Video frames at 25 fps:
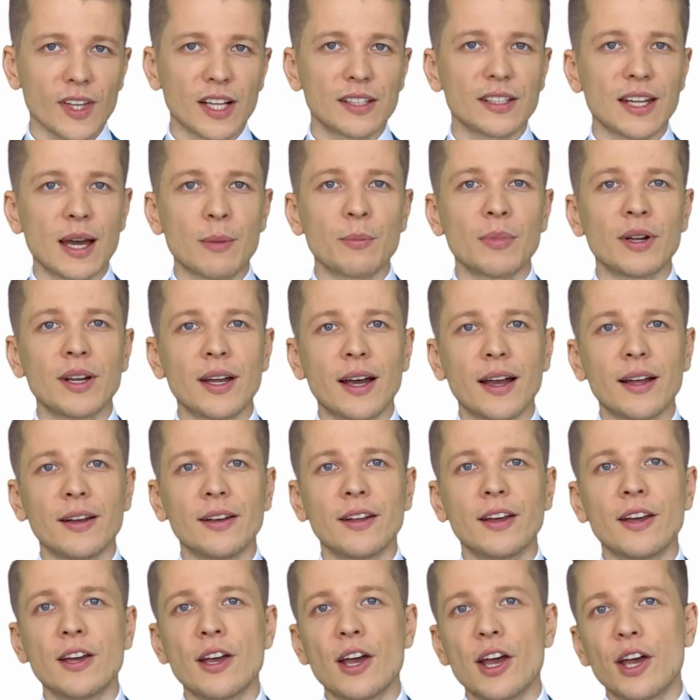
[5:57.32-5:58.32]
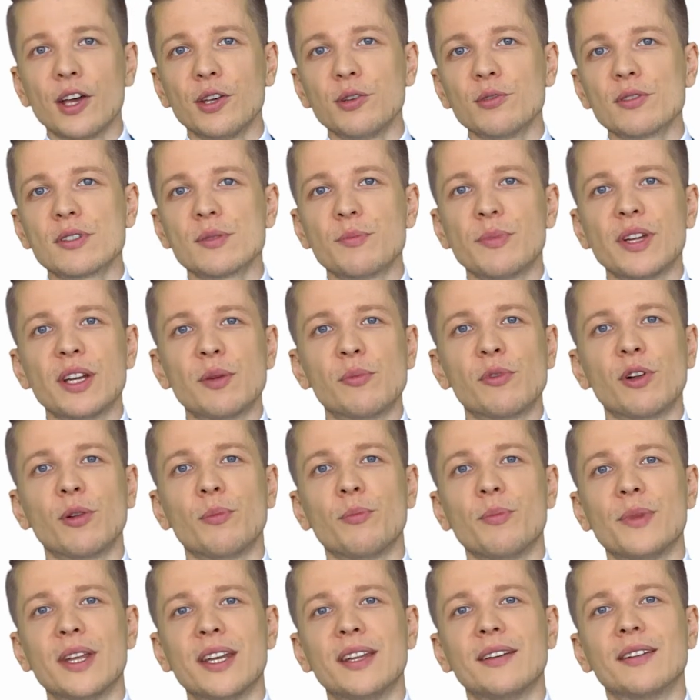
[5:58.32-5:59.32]
Number 9. Use minimal
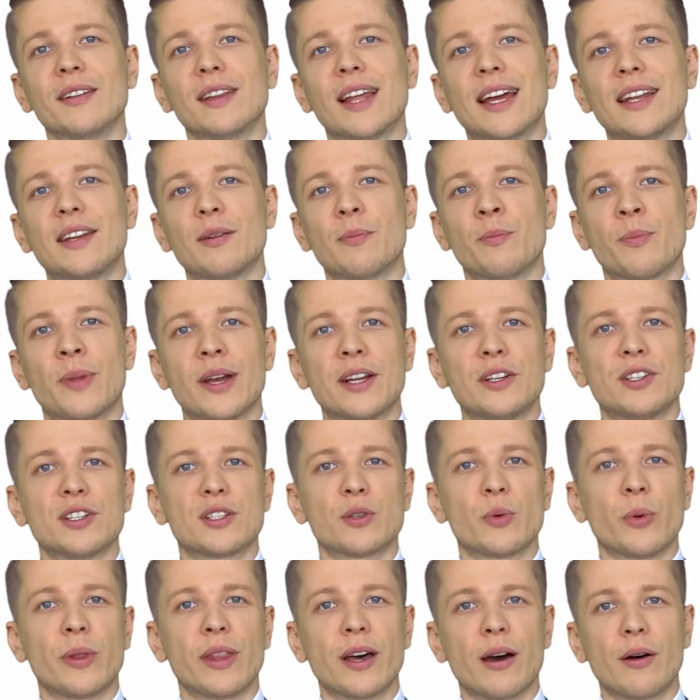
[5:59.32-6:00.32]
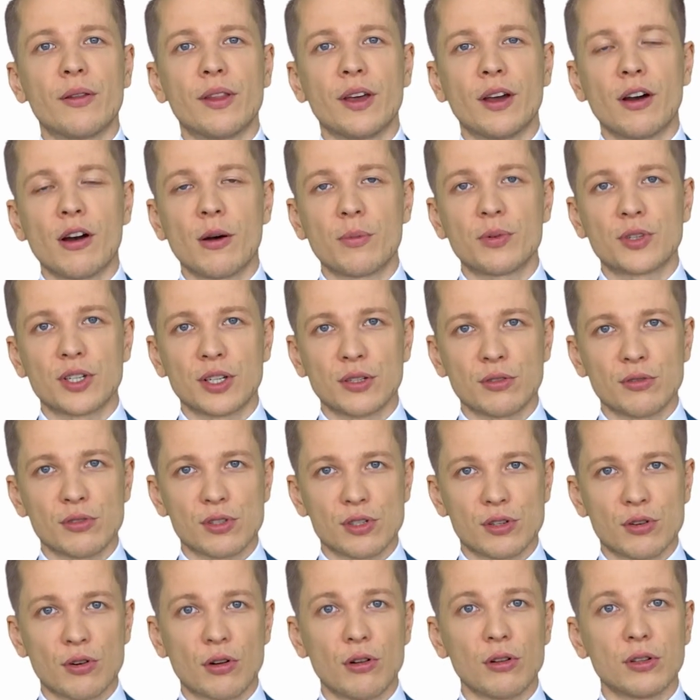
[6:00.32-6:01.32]
mini landing pages without the option to
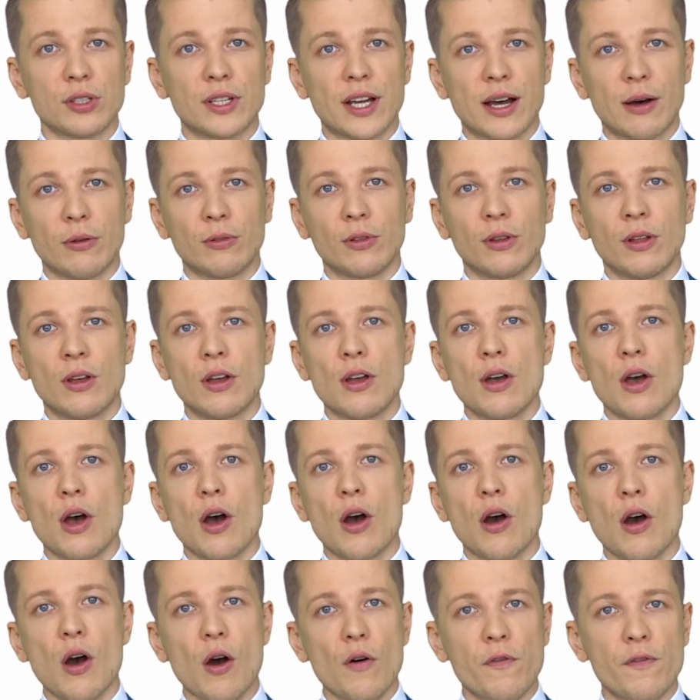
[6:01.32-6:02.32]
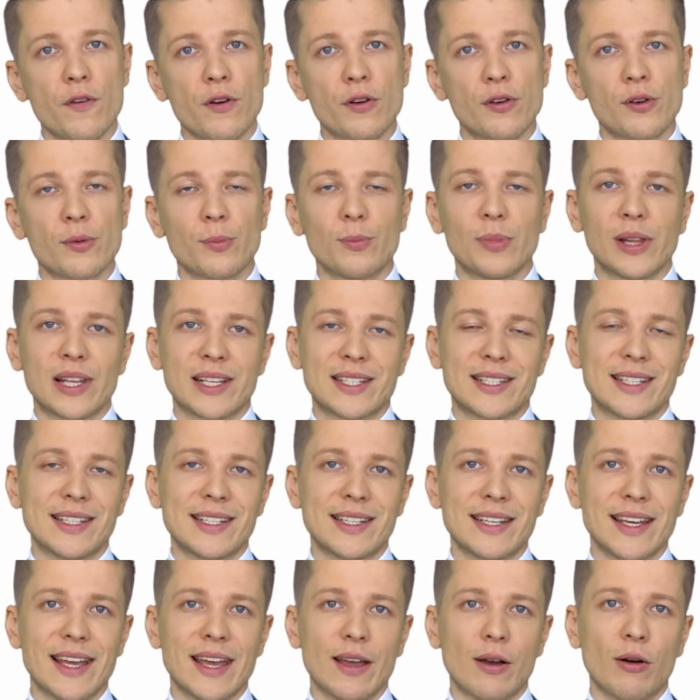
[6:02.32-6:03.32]
scroll down. Offer plus
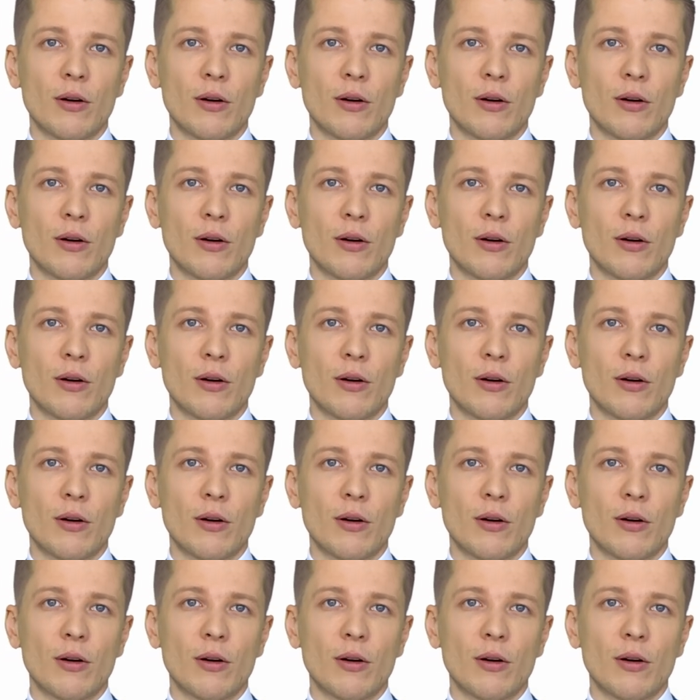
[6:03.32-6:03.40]
CTA